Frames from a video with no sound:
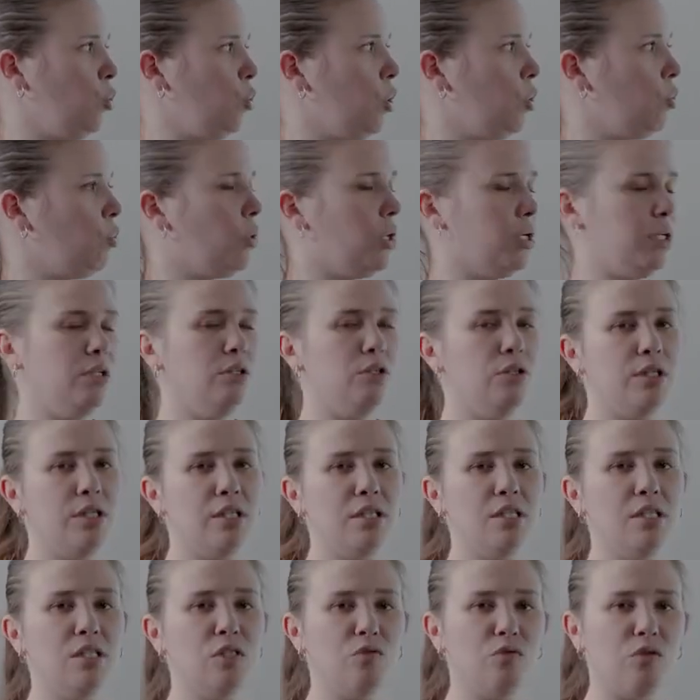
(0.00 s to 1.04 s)
we want to look
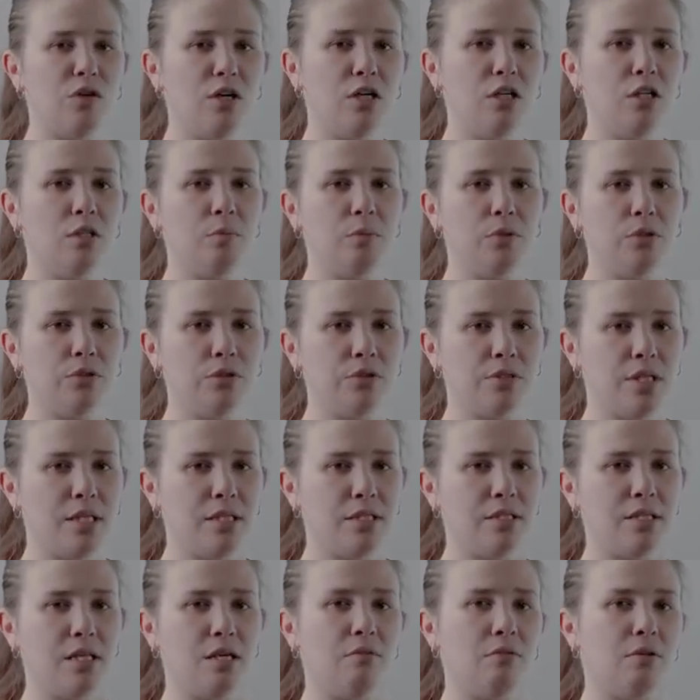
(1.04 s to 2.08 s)
at these variables
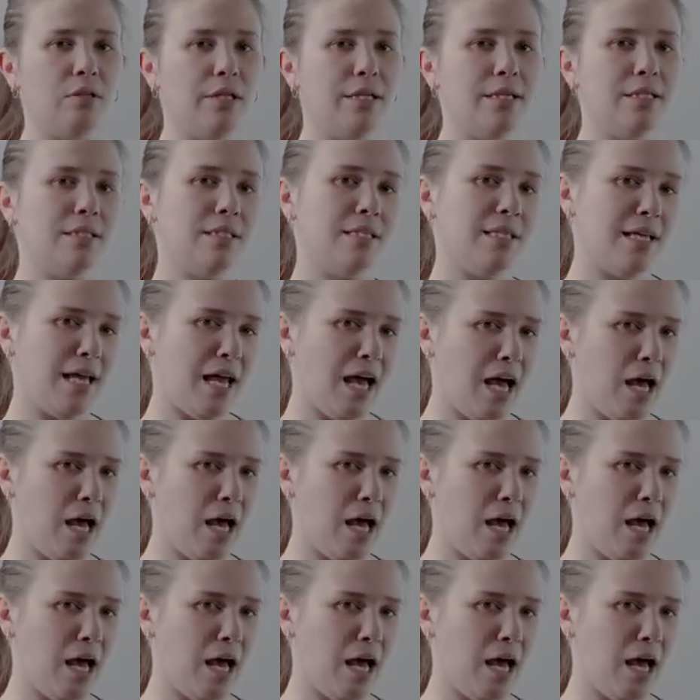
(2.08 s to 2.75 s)
as they relate to the